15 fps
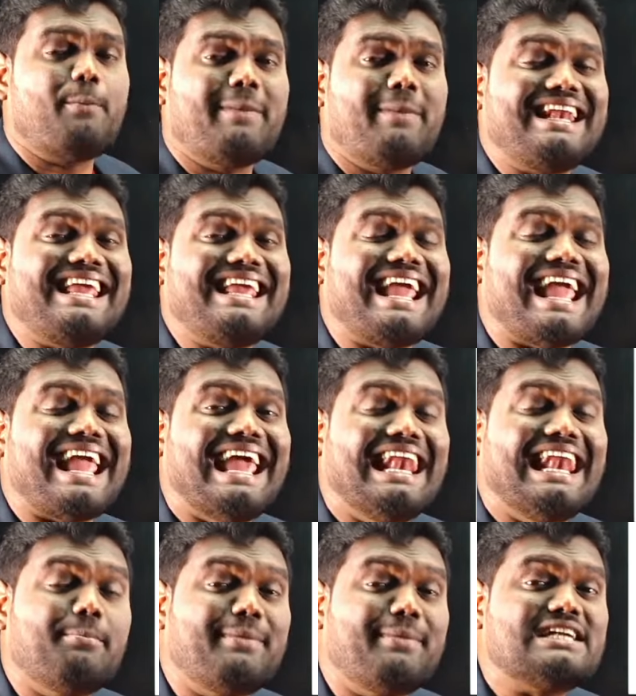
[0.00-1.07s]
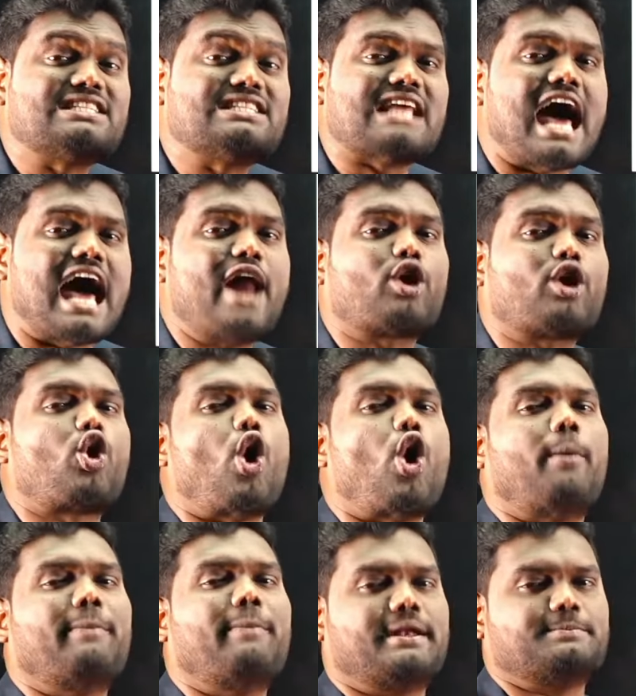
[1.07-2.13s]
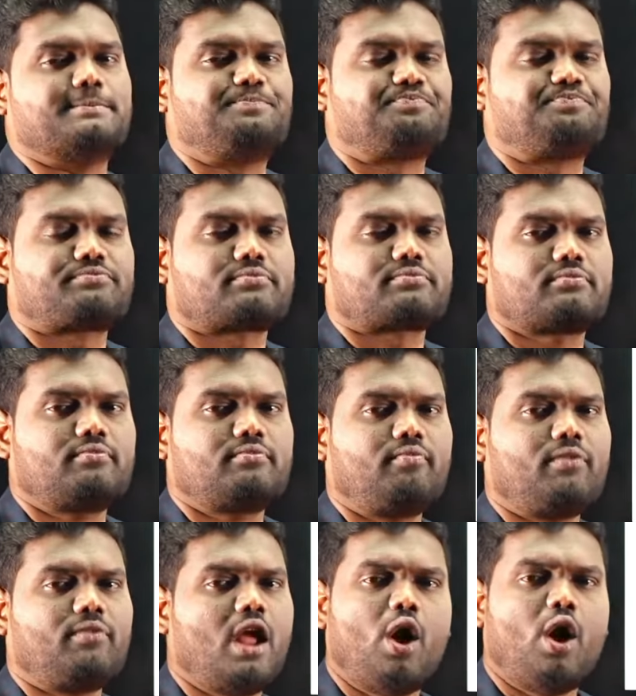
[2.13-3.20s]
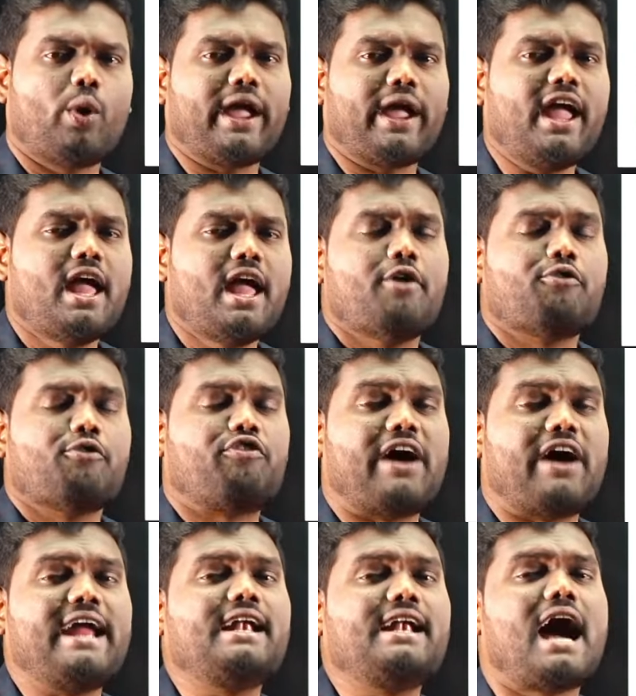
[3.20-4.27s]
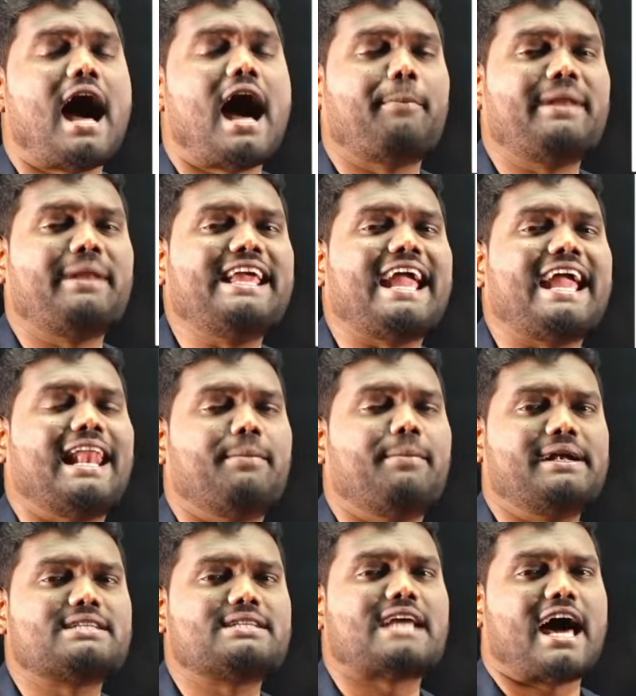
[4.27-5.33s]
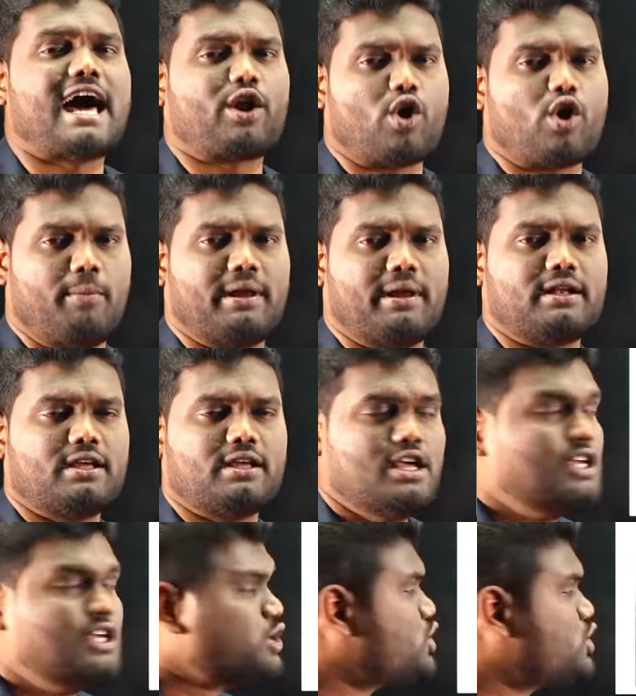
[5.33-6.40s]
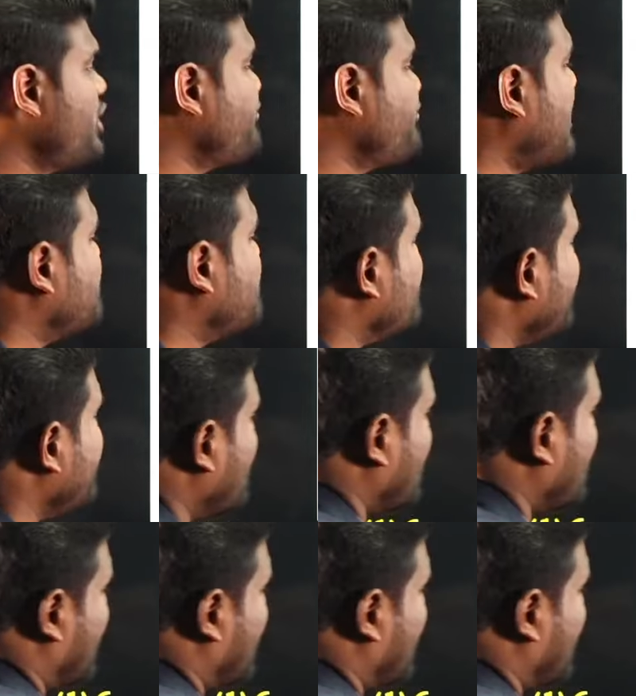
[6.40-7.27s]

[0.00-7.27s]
many elements are common. Okay, find how many elements are common. So if you observe here